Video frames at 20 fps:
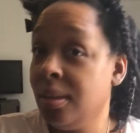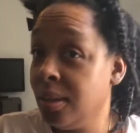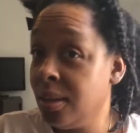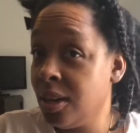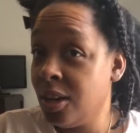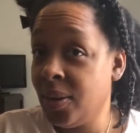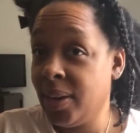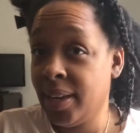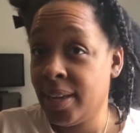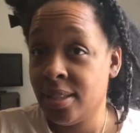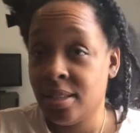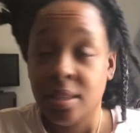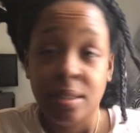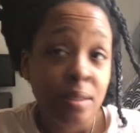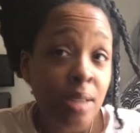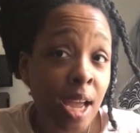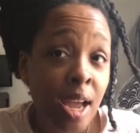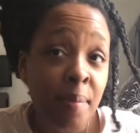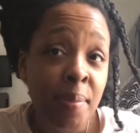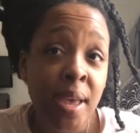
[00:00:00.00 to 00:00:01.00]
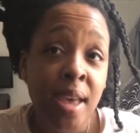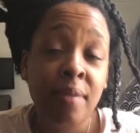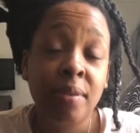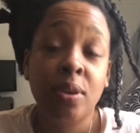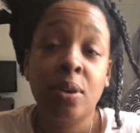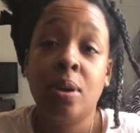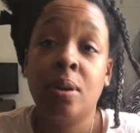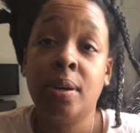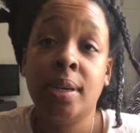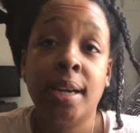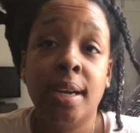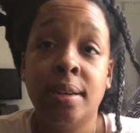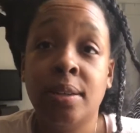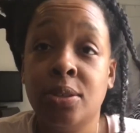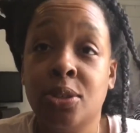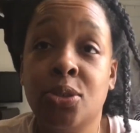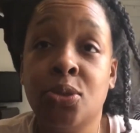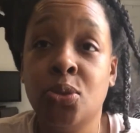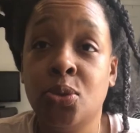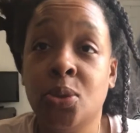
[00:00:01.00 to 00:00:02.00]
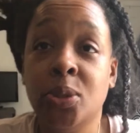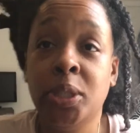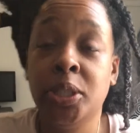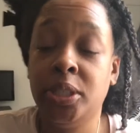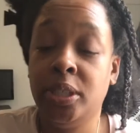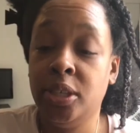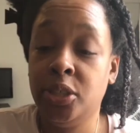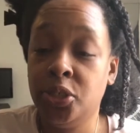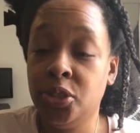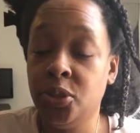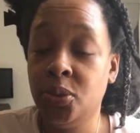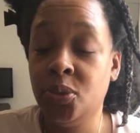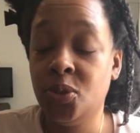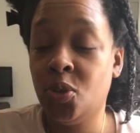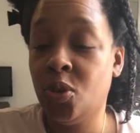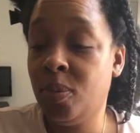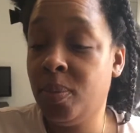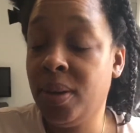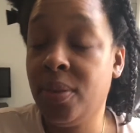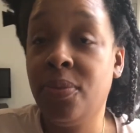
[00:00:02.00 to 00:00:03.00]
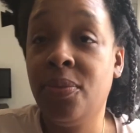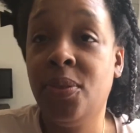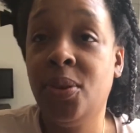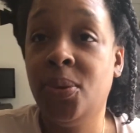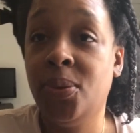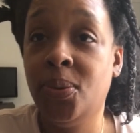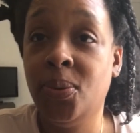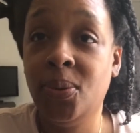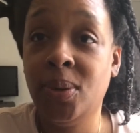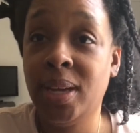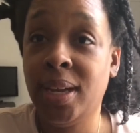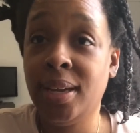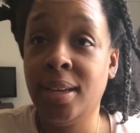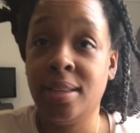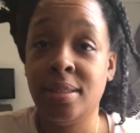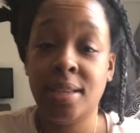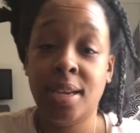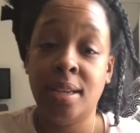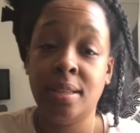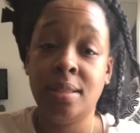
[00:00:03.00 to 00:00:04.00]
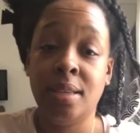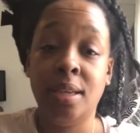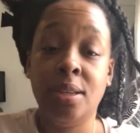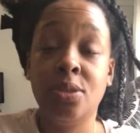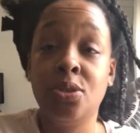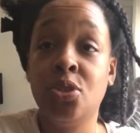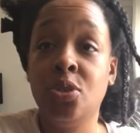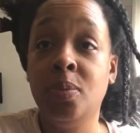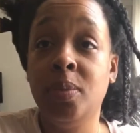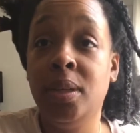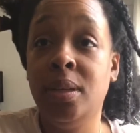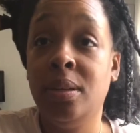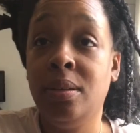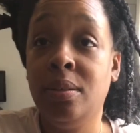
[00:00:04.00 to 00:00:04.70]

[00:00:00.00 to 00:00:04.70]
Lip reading: Alright guys, since I'm having all kinds of storage issues on my phone, I guess I take too many